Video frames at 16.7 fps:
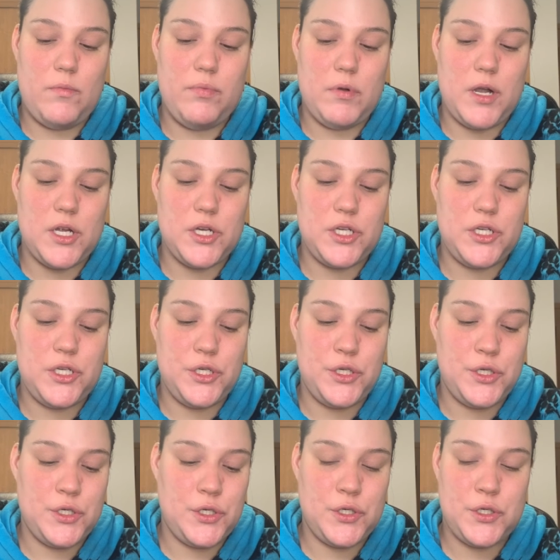brush.
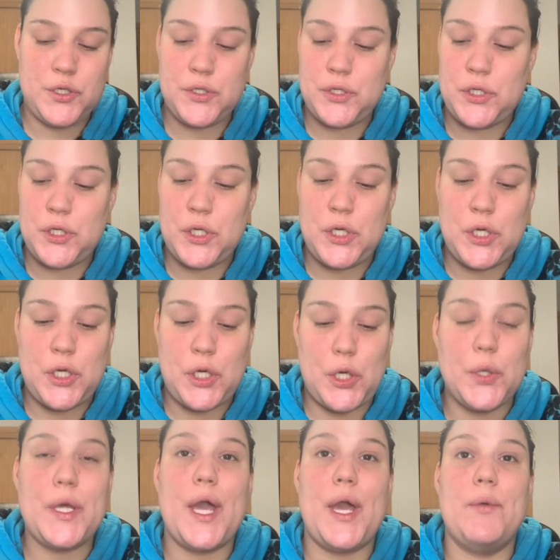
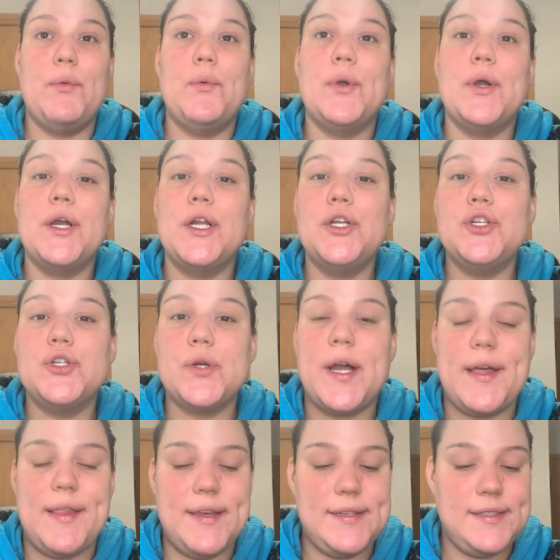Okay, well, we're gonna
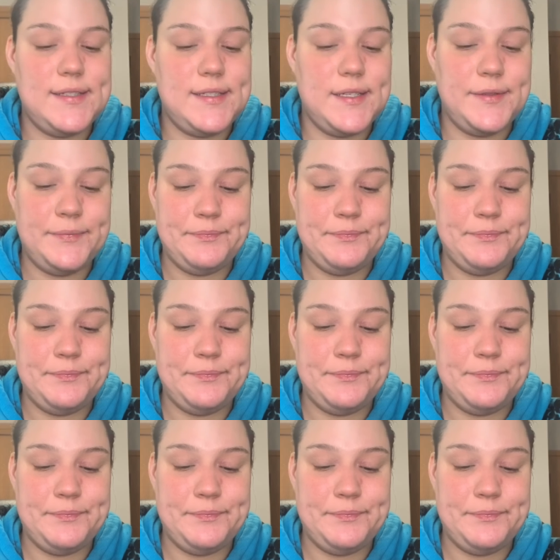try this.